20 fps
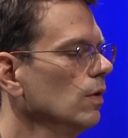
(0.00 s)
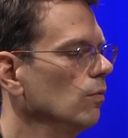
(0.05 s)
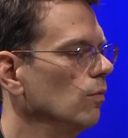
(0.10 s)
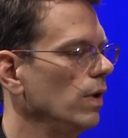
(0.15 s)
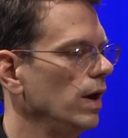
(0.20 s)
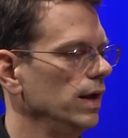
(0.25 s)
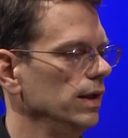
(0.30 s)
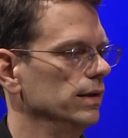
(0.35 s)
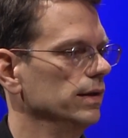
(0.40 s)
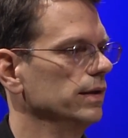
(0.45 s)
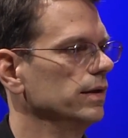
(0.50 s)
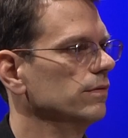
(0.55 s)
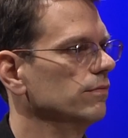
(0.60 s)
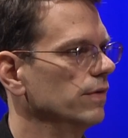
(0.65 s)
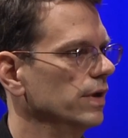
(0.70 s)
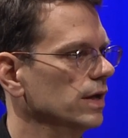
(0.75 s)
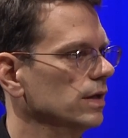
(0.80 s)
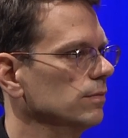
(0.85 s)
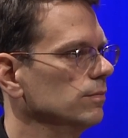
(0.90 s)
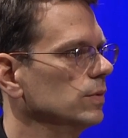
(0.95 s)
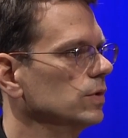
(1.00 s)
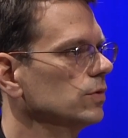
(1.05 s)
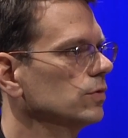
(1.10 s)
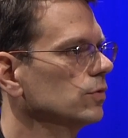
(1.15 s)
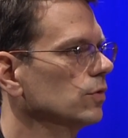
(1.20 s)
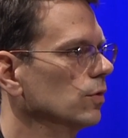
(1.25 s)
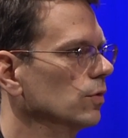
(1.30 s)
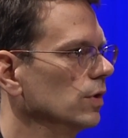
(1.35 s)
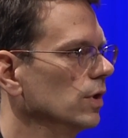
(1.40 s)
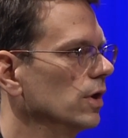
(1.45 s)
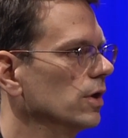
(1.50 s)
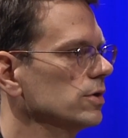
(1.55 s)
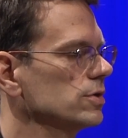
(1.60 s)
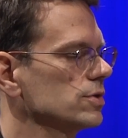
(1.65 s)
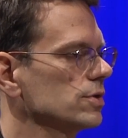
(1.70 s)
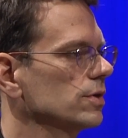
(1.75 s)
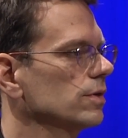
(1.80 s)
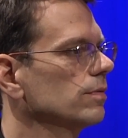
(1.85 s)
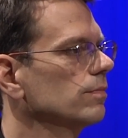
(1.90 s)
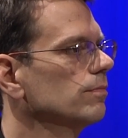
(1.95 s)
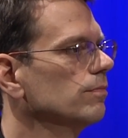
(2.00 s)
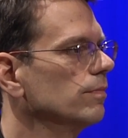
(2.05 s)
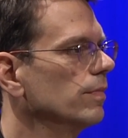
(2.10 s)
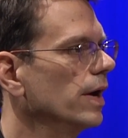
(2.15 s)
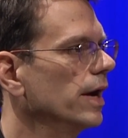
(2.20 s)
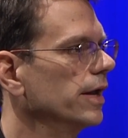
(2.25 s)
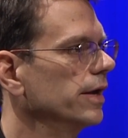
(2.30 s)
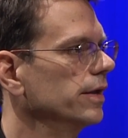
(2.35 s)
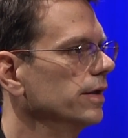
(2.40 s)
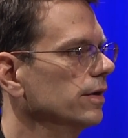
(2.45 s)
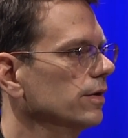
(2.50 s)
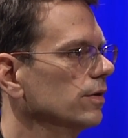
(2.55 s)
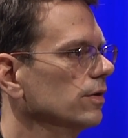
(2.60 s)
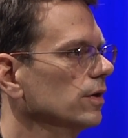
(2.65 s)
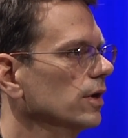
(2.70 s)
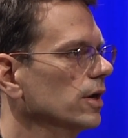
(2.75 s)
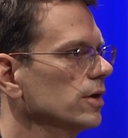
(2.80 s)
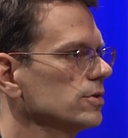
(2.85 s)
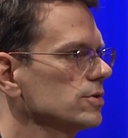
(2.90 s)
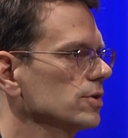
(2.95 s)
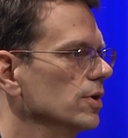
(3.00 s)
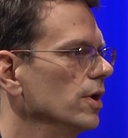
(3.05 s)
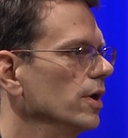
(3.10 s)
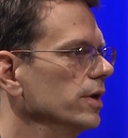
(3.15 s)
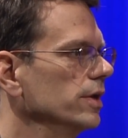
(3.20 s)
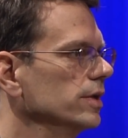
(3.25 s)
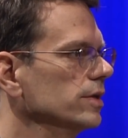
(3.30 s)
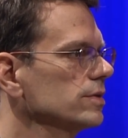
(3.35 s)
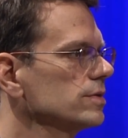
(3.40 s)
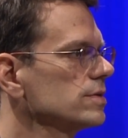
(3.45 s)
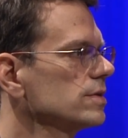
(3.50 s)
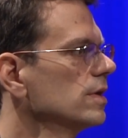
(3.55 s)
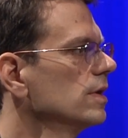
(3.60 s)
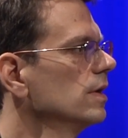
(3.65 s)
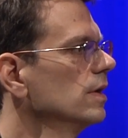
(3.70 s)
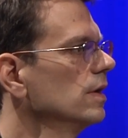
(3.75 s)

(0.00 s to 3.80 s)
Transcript: widely available to a larger body or larger audience.